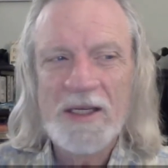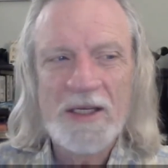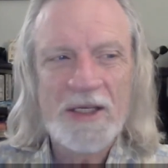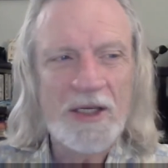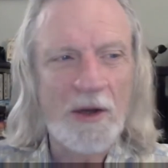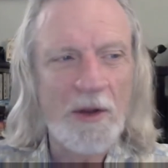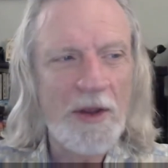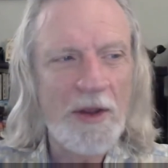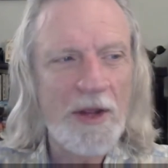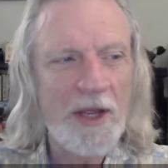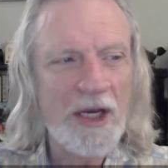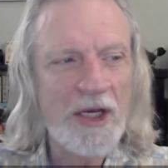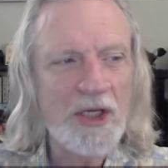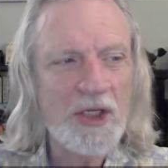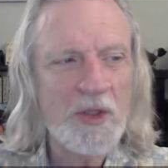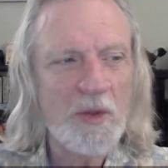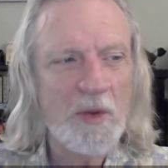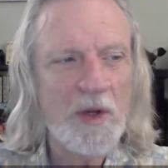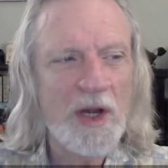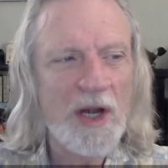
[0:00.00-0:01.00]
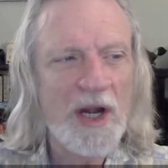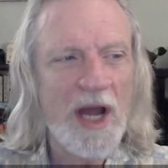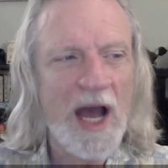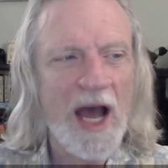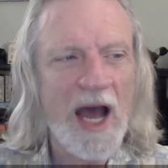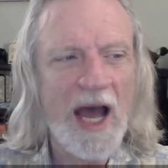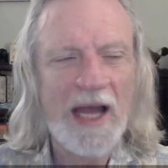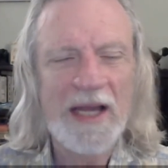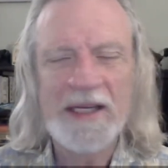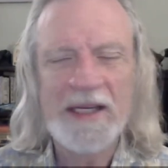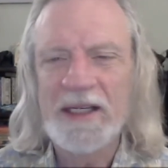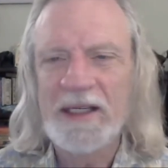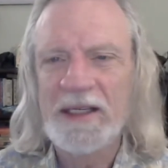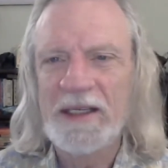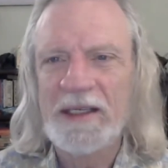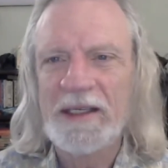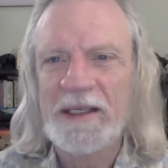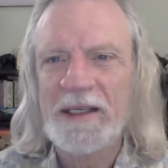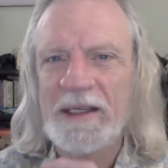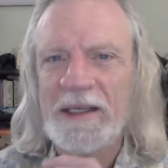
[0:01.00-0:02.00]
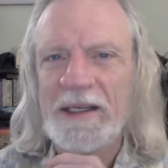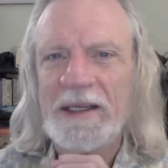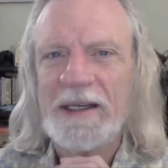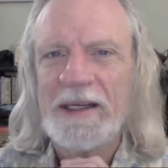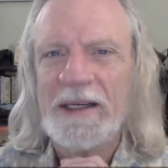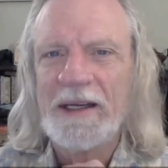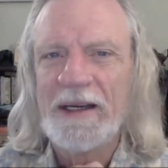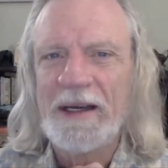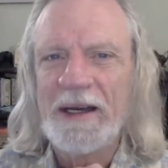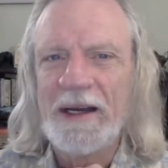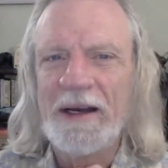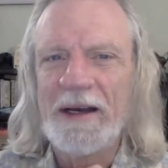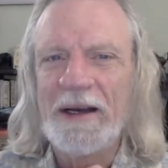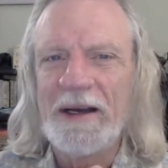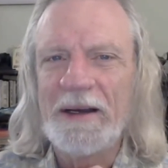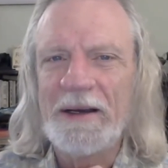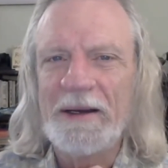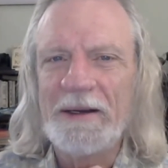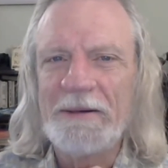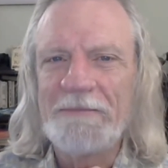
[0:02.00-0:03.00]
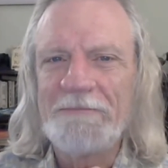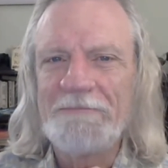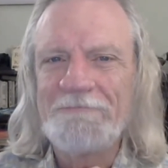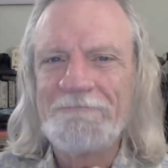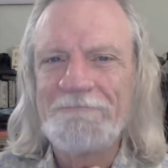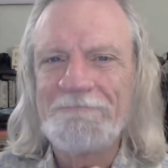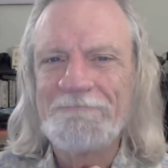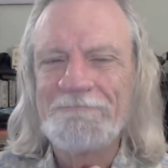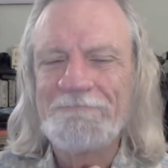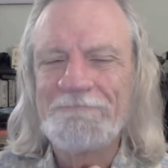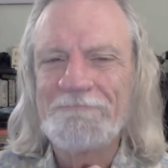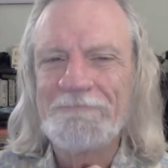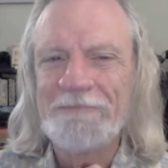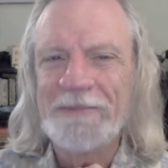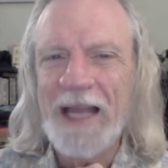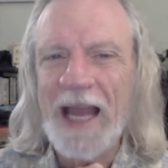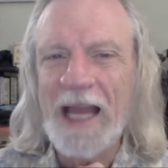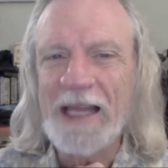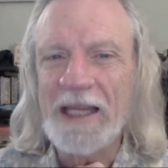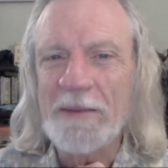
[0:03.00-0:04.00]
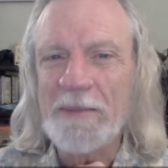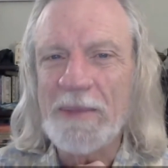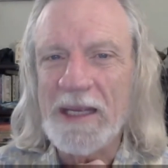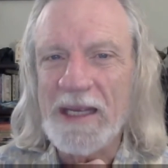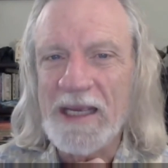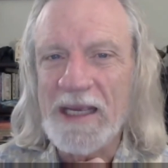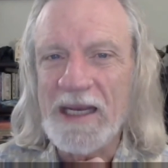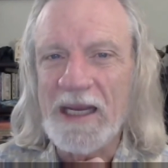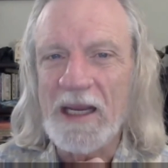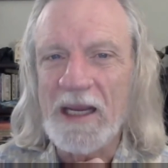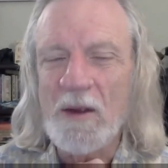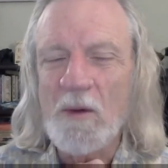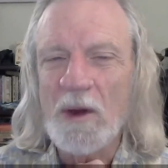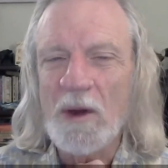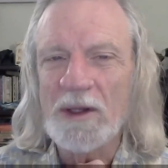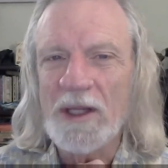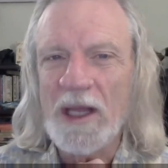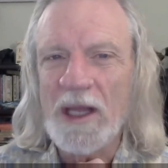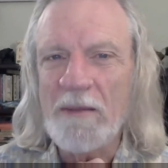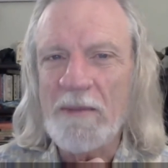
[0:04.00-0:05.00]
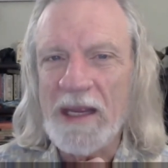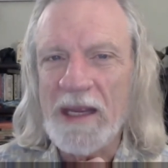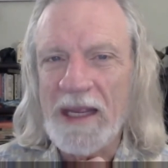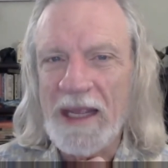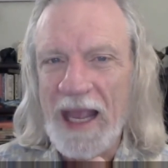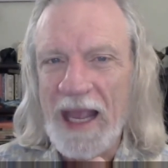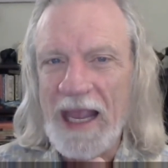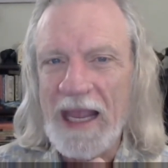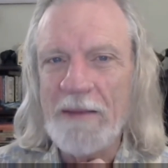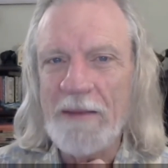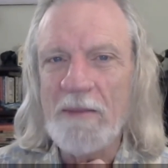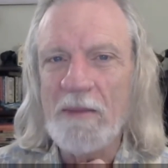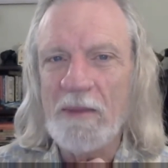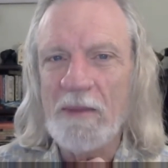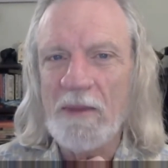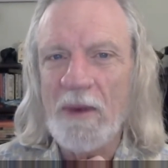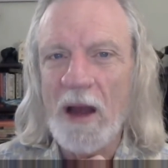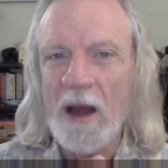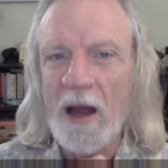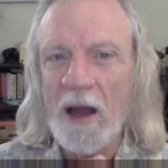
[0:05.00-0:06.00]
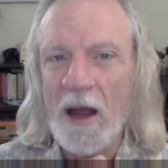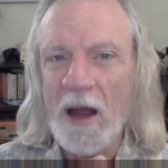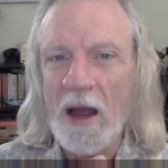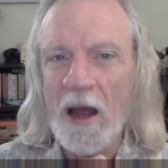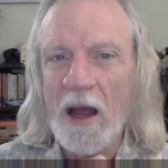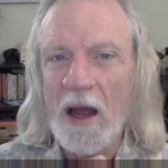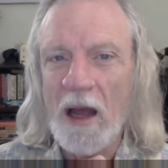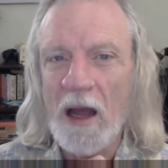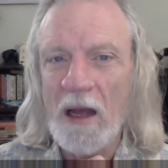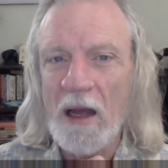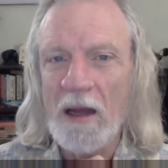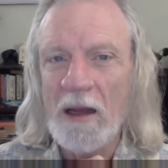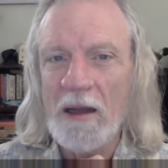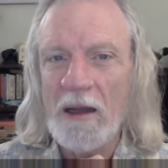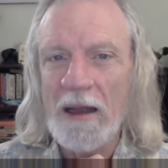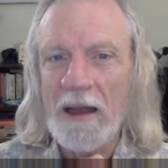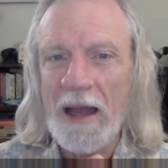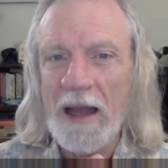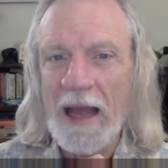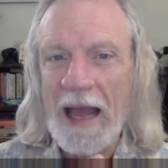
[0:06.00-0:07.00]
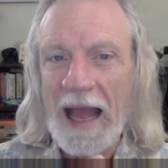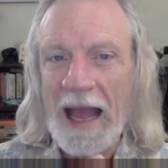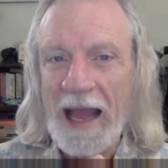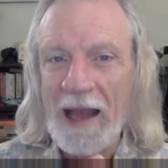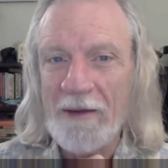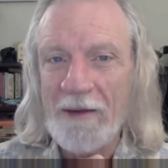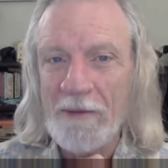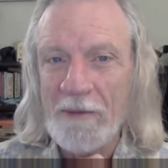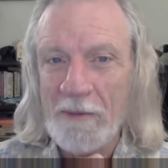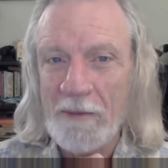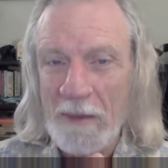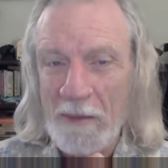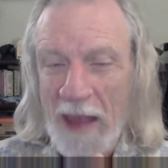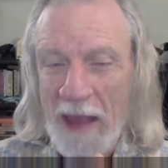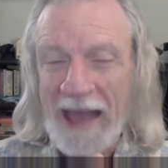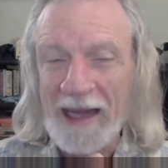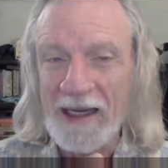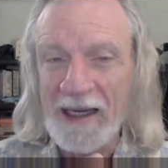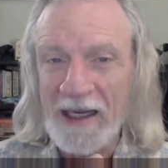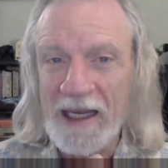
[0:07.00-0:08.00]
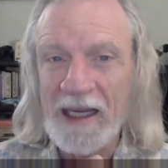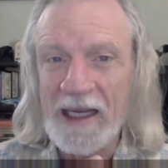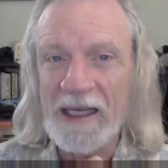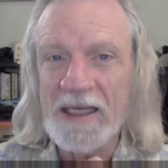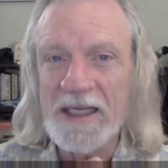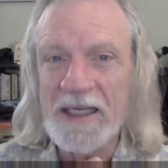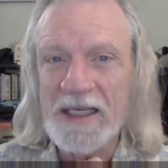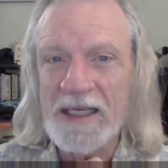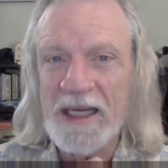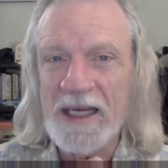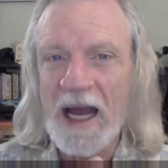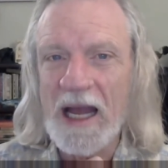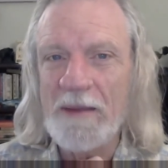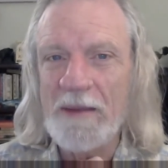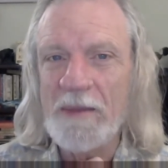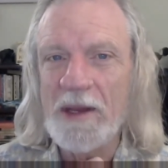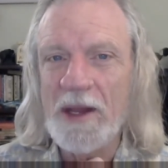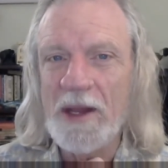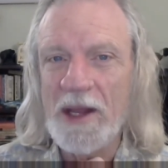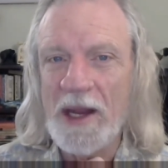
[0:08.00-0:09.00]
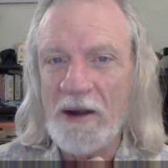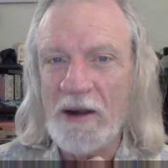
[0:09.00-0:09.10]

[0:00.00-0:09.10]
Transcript: So things were not uh, at the beginning what they became uh, at Lincoln's time and